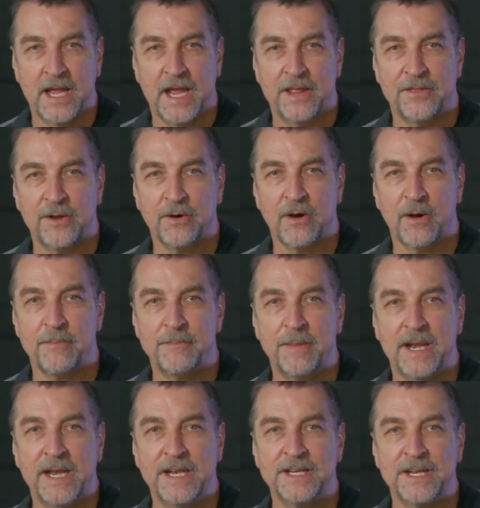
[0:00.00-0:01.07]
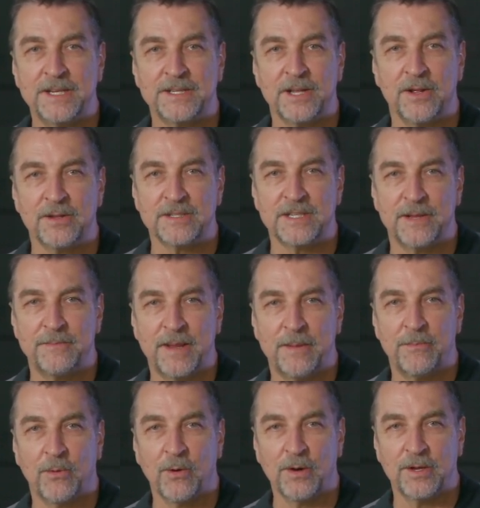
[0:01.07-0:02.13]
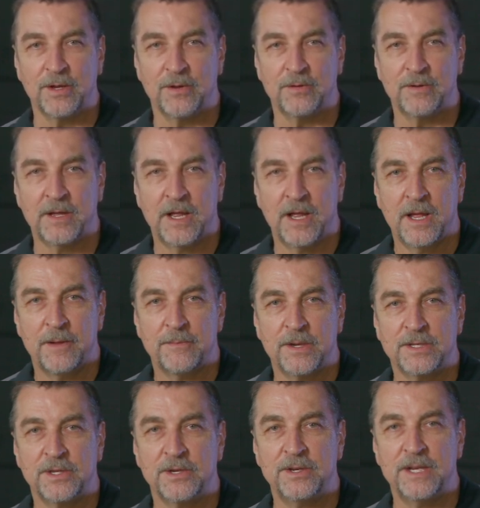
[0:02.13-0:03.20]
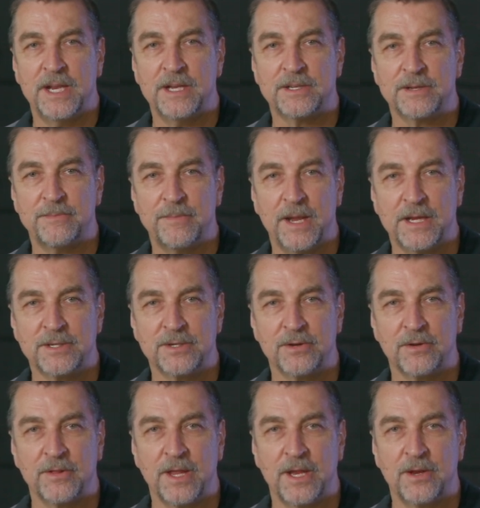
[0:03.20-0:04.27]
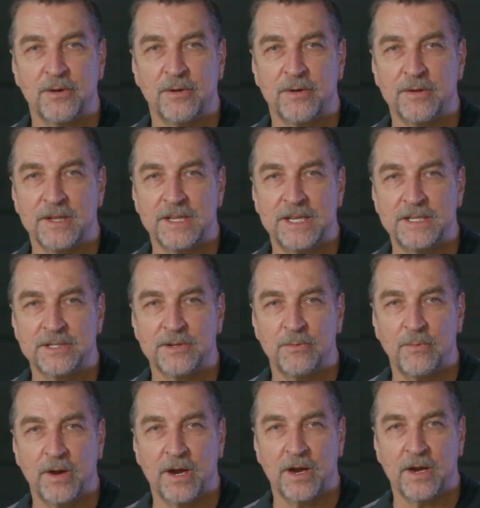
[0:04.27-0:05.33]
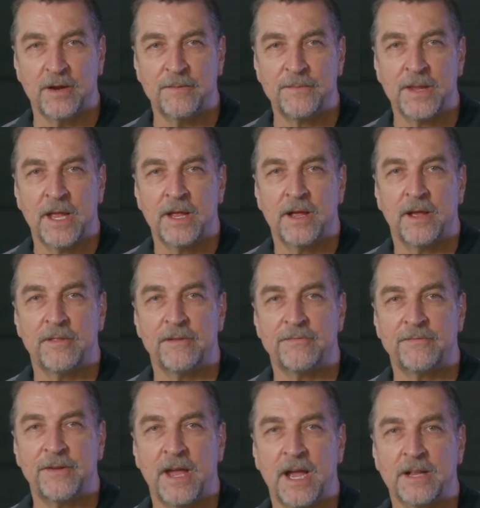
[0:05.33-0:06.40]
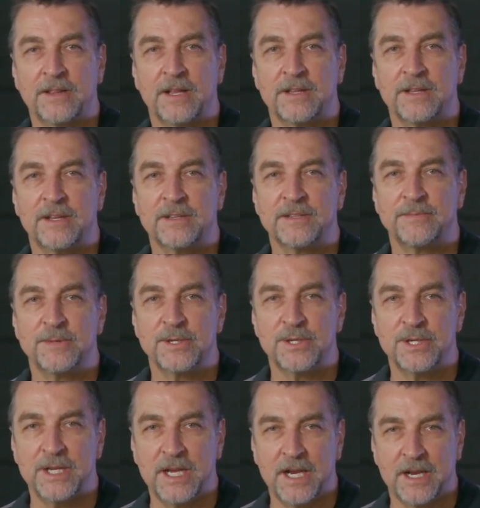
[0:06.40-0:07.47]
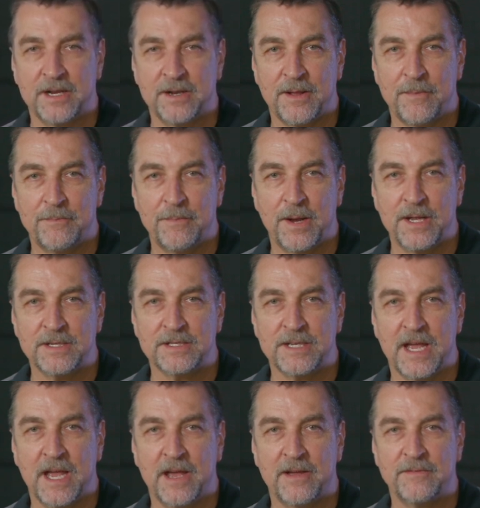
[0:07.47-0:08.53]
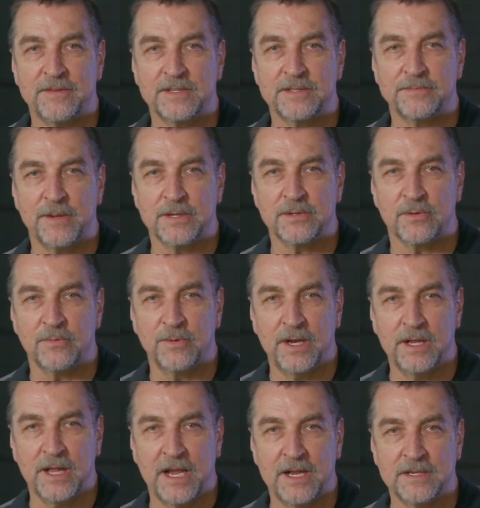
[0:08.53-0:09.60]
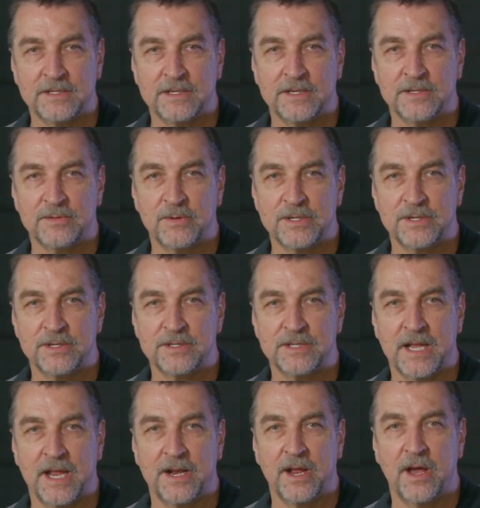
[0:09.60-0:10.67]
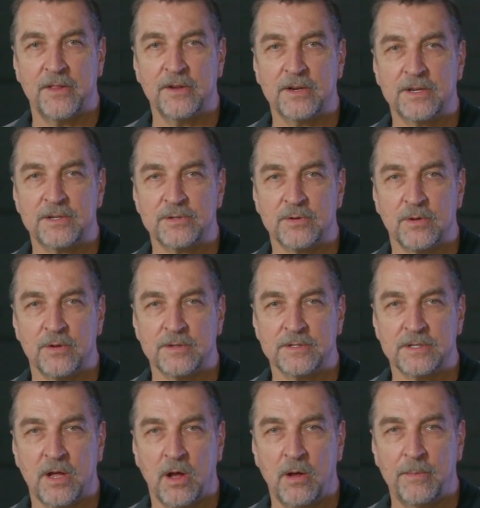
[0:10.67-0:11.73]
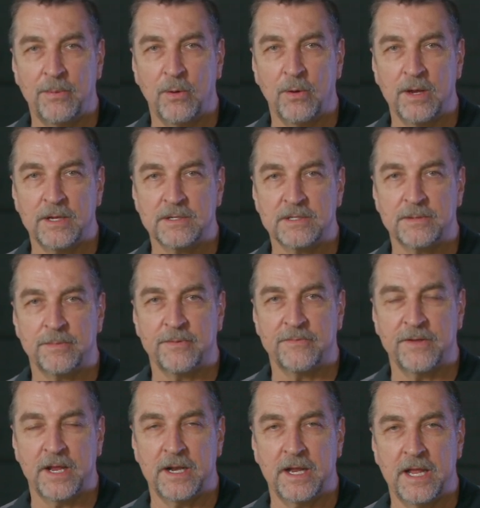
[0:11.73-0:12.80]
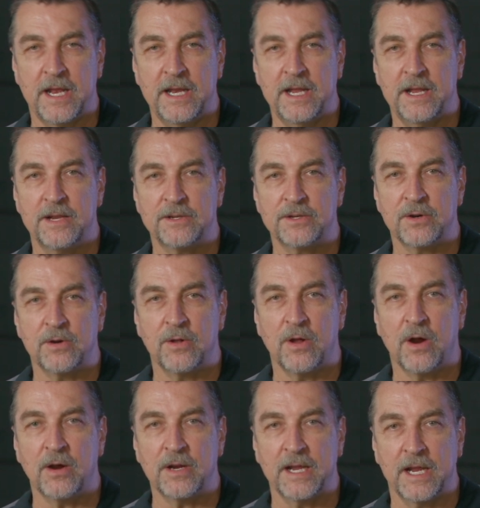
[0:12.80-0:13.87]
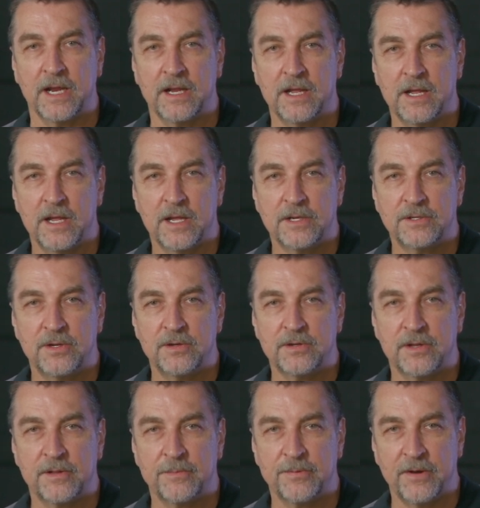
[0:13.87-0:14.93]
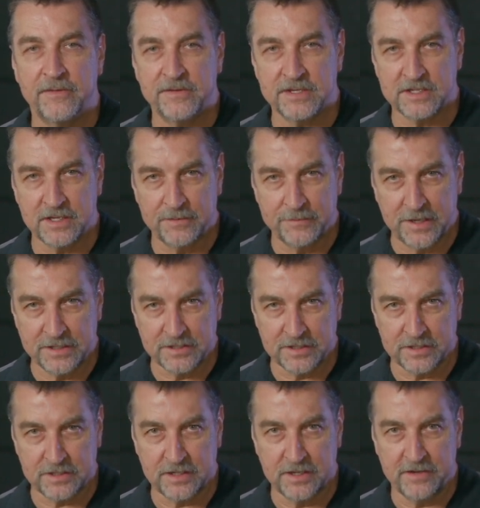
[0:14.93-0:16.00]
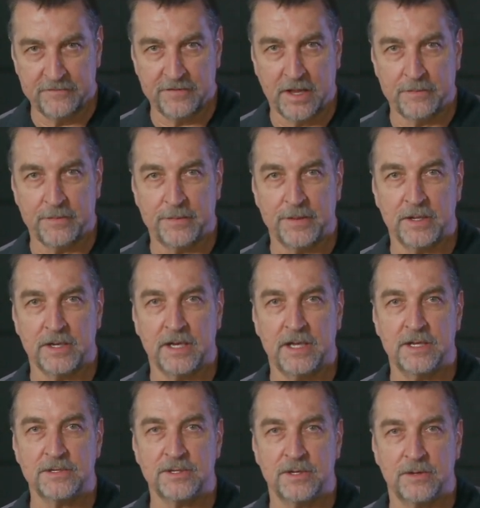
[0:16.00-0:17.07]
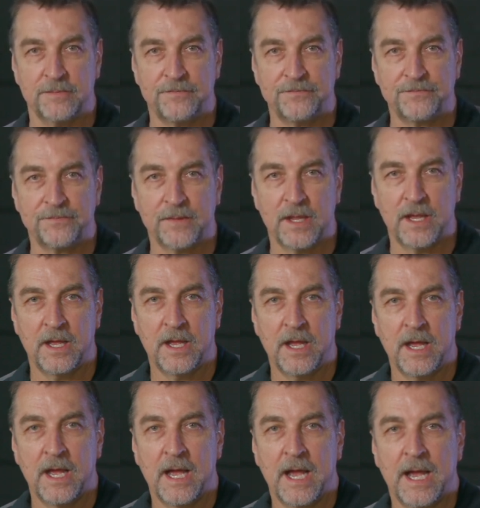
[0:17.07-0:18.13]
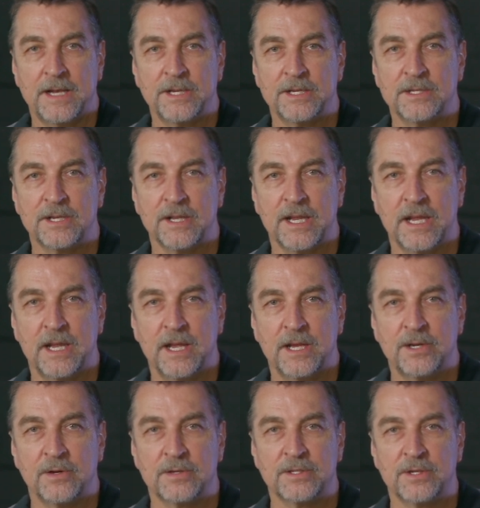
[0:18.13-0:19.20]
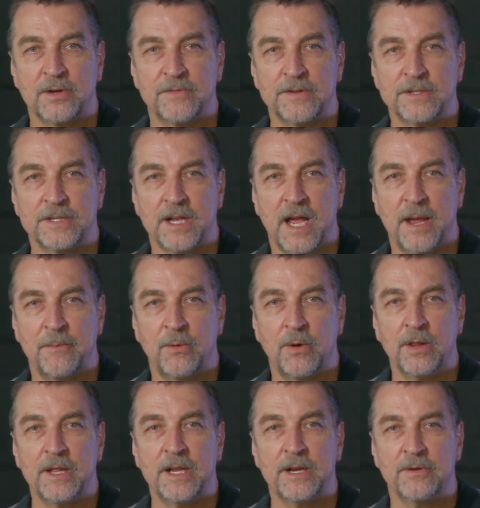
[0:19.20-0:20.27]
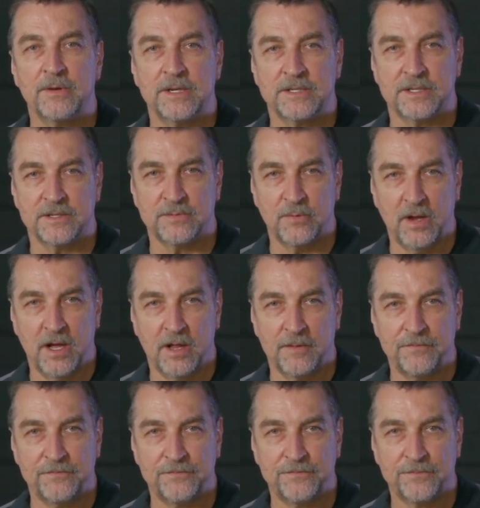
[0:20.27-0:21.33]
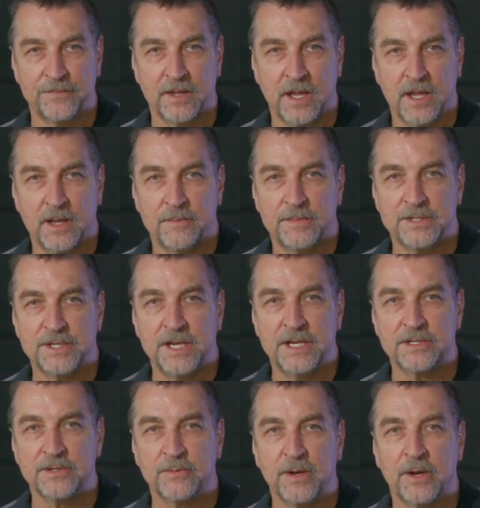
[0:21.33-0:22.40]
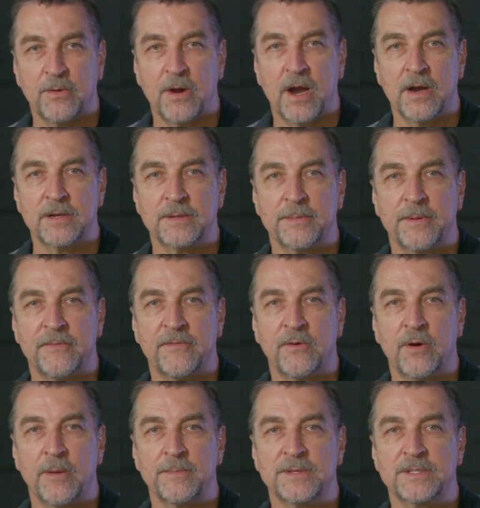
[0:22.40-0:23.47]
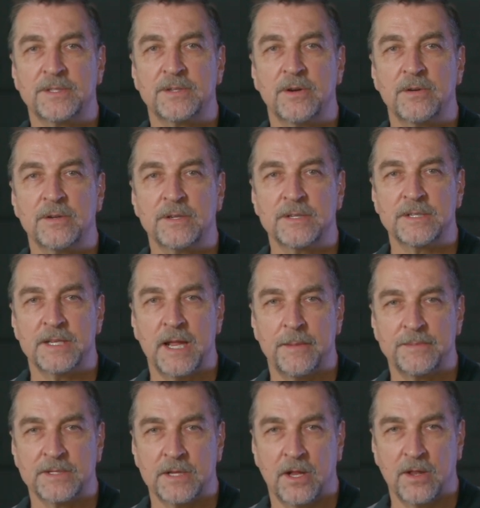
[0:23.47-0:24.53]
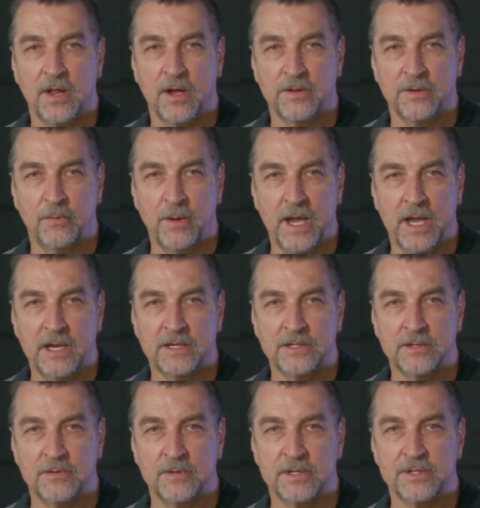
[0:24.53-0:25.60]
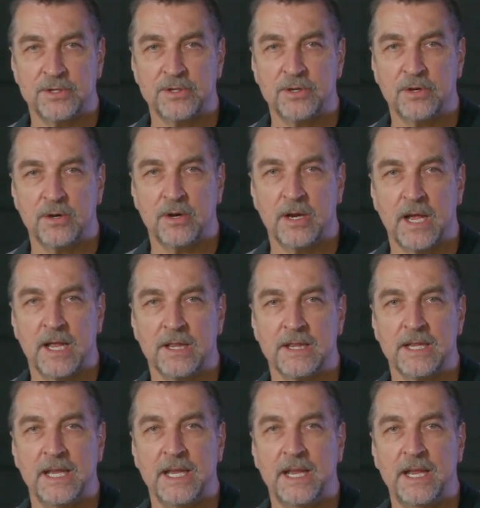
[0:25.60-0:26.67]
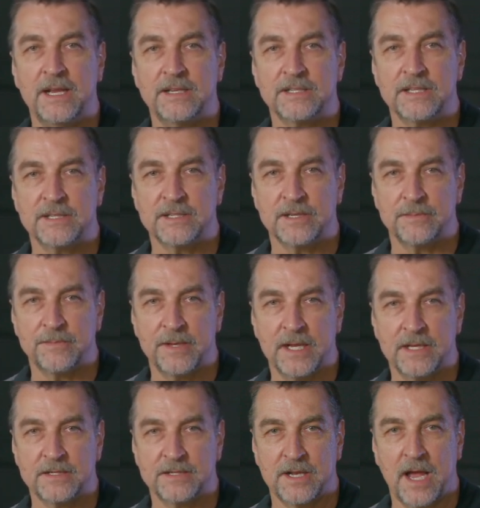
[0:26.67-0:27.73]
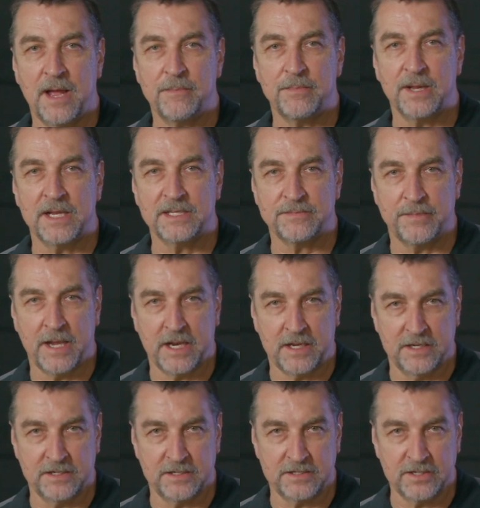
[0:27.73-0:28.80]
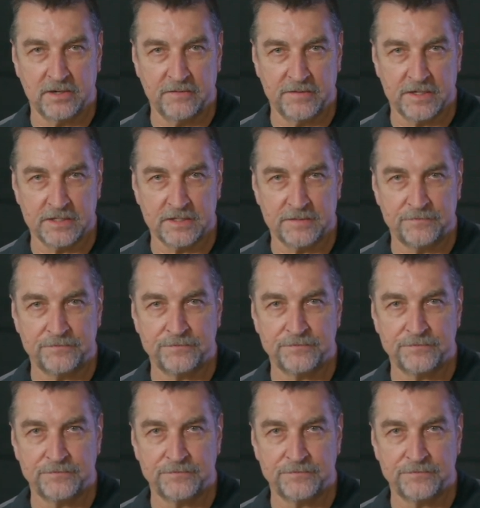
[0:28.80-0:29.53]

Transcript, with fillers: and there are many details that may bore you, but you need to make sure that you're at least aware of the fact that this machine must have special relays, switches, and other controls, all poised to prevent any internal arcing due to the previously mentioned flammability issue. Additionally, your service time will increase as well. Machines are required to perform certain steps along the way to assure a leaking system is not placed back into service.